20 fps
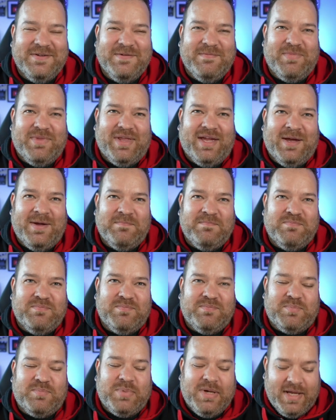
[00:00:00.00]

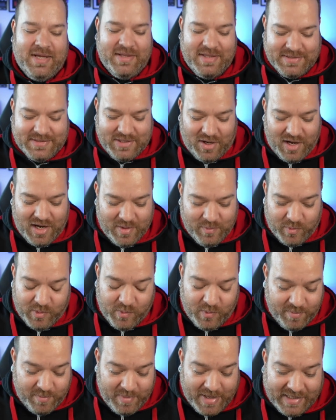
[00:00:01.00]
But at the time we
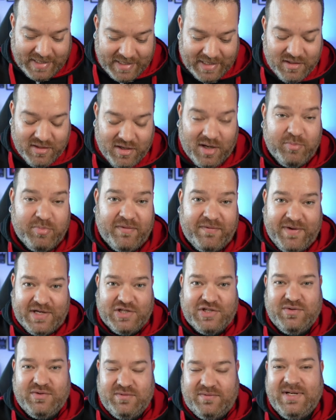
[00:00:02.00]
were making like
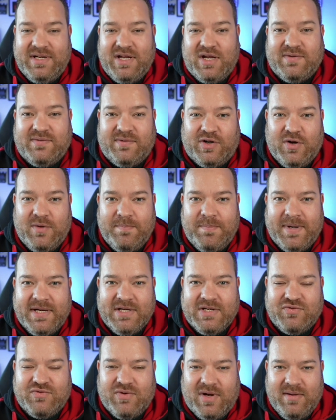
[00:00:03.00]
professional videos for
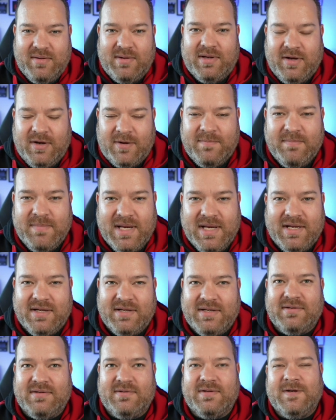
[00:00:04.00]
companies, right? You know,
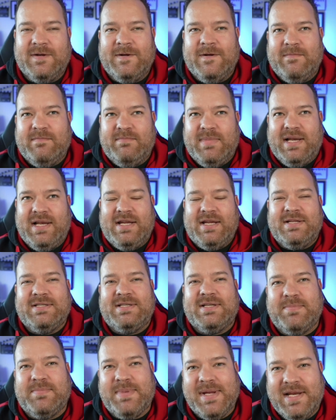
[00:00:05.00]
million
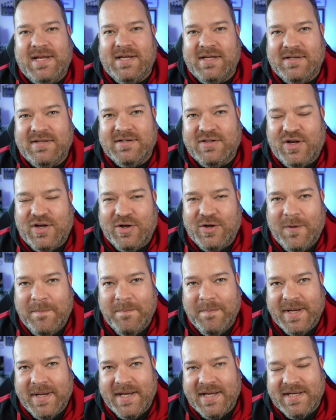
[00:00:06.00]
to $1 billion
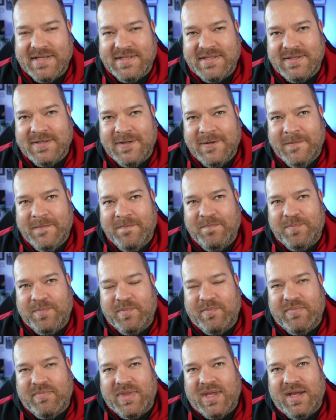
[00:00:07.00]
companies.
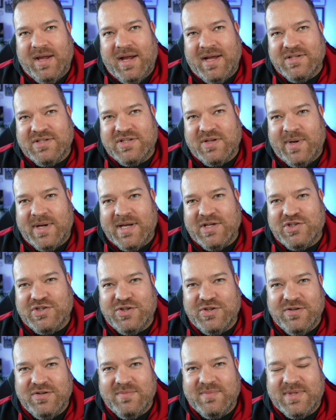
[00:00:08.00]
And so I
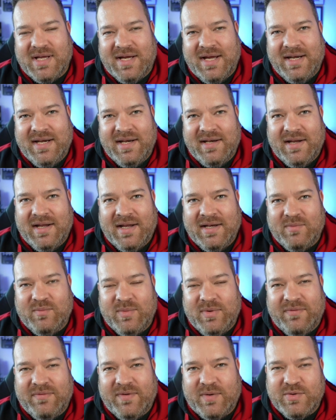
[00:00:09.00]
assumed that and
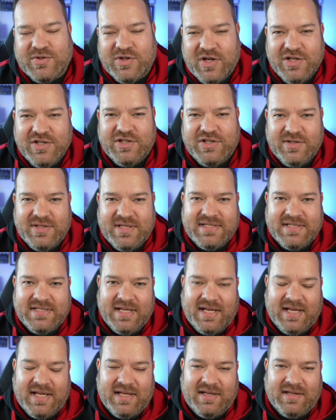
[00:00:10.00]
if I was going to do this
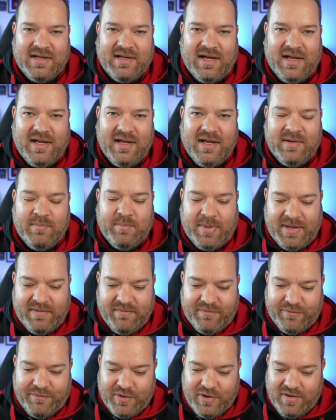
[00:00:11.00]
thing and be
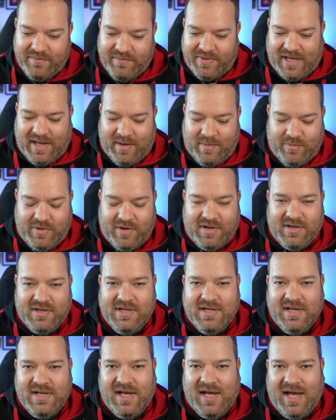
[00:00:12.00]
in front of the camera,
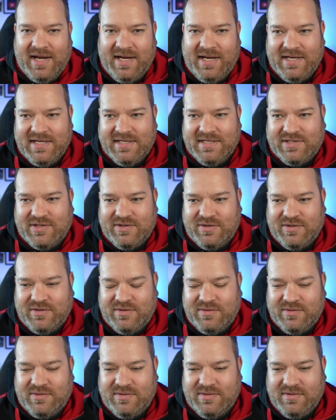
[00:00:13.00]
I needed
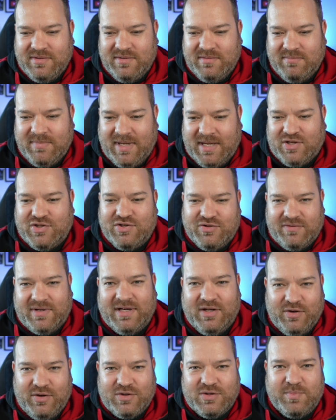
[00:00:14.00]
to make sure
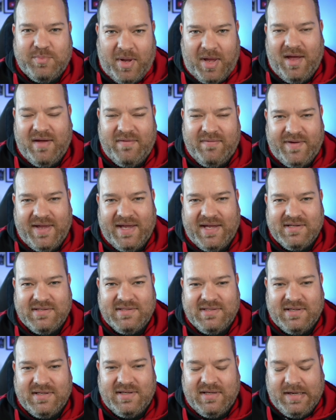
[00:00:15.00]
it looked
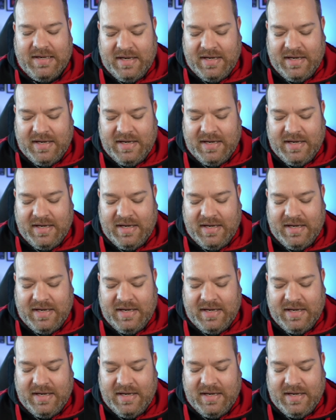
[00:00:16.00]
perfect. Right.